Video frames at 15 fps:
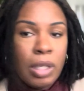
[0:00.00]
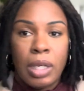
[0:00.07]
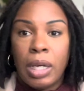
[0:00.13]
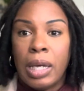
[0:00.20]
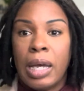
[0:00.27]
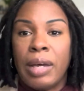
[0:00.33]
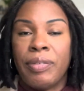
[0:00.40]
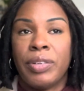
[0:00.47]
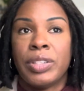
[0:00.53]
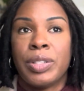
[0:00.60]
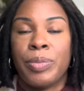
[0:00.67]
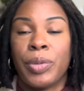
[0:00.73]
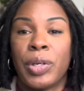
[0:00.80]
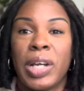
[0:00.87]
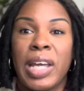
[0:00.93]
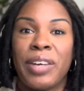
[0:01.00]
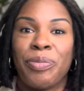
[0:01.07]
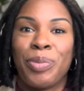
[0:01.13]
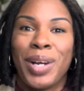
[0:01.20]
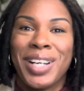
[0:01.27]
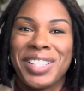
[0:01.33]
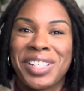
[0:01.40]
I have some creative
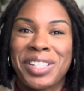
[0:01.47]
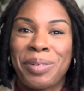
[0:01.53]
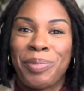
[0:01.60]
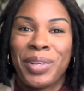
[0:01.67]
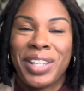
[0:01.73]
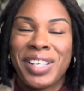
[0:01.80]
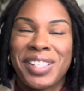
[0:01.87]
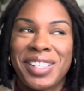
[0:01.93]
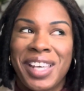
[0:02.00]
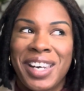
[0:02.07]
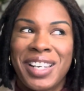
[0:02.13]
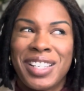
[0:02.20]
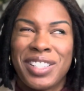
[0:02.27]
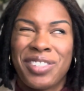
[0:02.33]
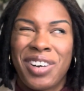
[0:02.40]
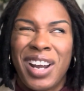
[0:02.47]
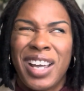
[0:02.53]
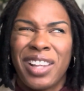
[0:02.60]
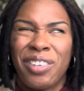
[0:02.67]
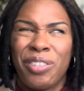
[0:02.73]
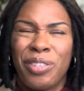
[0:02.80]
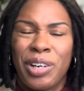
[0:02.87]
projects I'm really excited to try, a
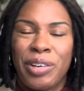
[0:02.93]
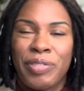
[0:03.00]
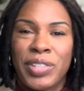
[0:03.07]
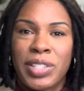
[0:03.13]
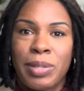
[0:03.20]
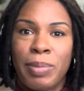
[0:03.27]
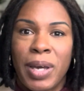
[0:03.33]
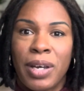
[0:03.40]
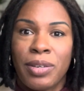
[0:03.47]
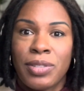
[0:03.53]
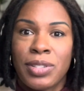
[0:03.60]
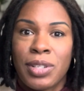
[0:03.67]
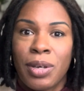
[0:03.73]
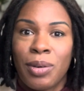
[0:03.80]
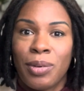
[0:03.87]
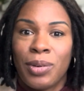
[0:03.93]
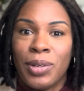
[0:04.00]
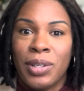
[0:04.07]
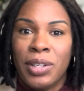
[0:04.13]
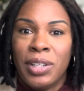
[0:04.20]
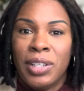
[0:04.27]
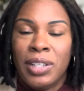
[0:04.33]
little nervous about, so
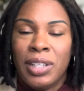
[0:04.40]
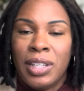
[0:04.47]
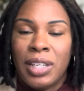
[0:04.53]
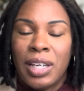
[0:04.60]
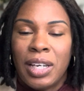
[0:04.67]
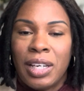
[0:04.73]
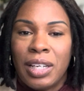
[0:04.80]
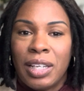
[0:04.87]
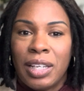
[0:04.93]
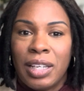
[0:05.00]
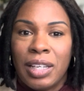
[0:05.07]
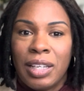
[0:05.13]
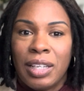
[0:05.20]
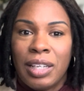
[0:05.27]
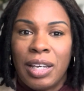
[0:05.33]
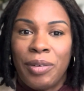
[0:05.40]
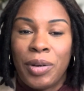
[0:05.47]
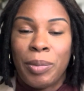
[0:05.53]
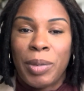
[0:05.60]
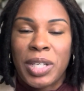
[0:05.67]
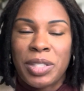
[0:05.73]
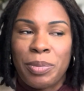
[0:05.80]
I wanna
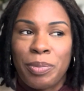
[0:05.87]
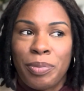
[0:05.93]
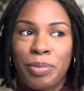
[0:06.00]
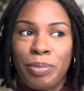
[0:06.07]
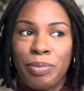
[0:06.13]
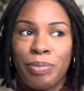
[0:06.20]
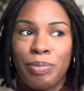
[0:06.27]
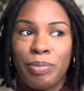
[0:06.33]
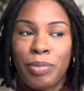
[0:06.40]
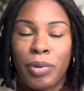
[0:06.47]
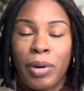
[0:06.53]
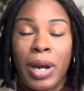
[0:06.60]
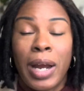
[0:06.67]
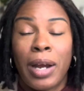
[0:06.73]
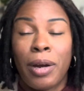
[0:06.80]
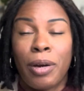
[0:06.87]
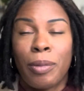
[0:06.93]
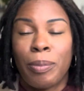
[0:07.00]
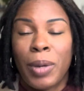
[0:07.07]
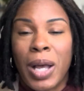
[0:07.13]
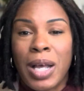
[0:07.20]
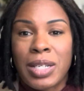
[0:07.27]
make some prayer
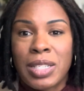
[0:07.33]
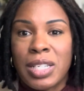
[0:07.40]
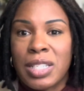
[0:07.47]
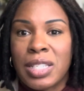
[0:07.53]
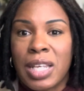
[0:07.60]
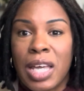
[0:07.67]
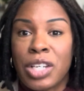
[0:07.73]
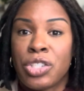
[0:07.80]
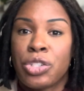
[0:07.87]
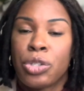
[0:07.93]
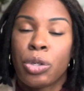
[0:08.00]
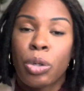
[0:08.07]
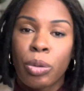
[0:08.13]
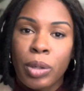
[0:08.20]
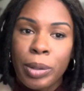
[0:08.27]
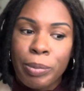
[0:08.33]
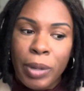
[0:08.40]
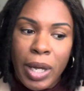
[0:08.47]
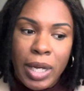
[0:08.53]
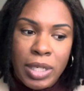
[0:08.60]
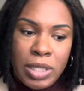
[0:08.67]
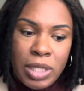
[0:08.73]
boxes / jewelry
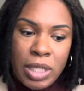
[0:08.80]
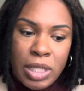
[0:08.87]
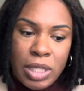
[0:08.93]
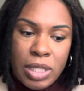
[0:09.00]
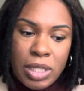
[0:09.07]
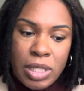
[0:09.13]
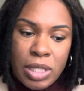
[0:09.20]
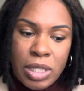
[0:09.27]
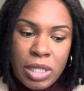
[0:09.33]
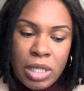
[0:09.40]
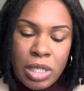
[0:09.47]
boxes.